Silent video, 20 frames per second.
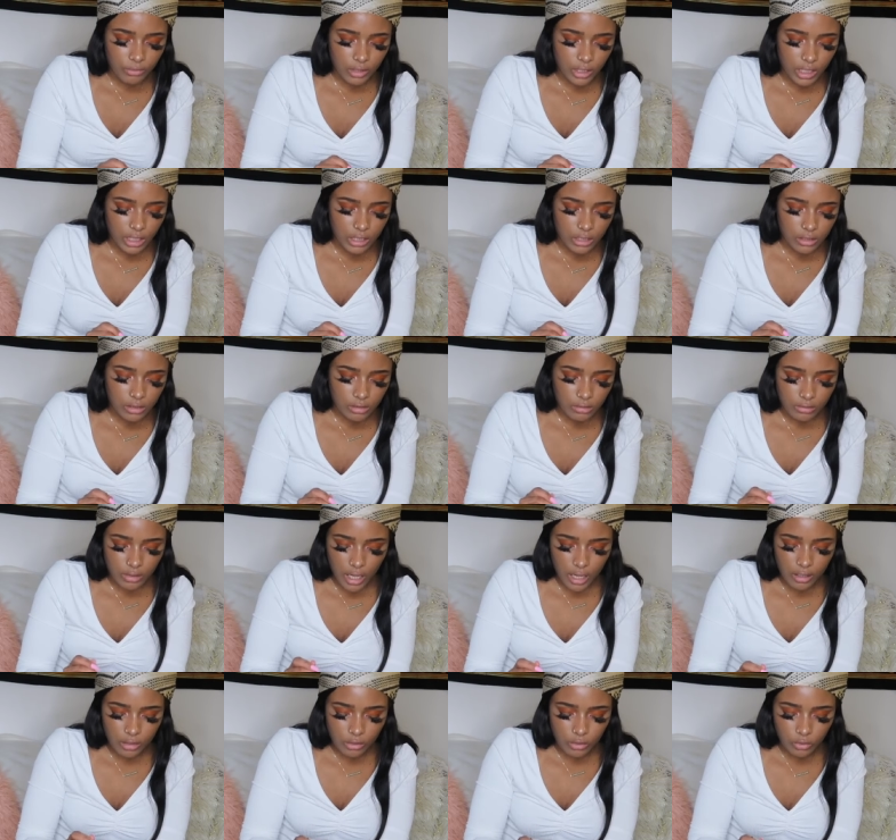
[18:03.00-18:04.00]
really is
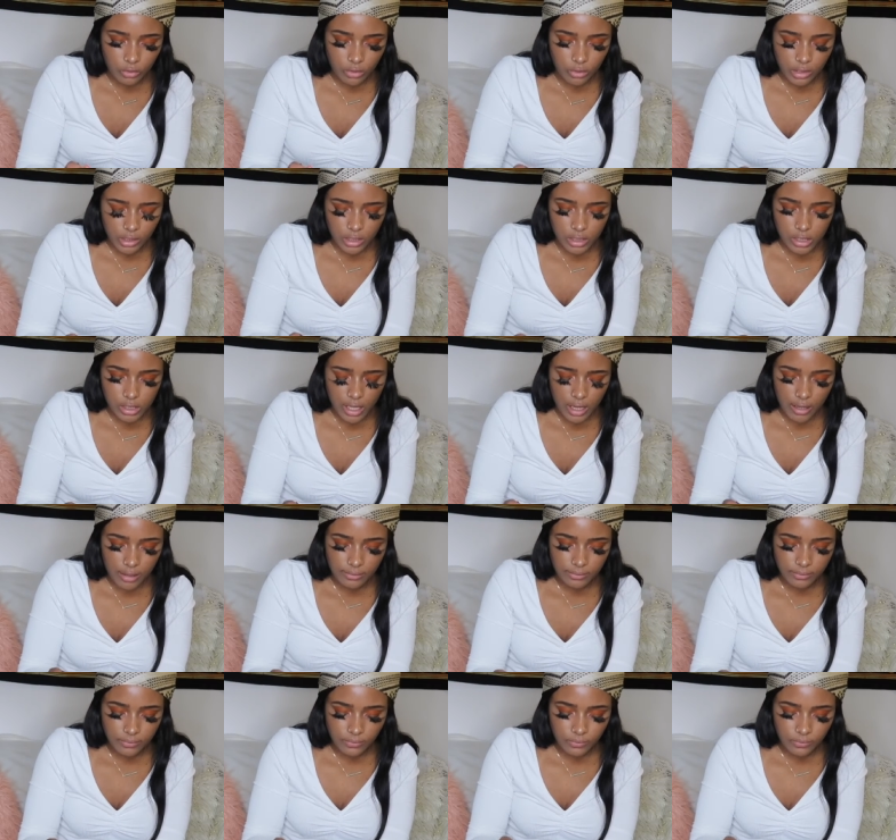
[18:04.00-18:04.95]
kind of cool, because like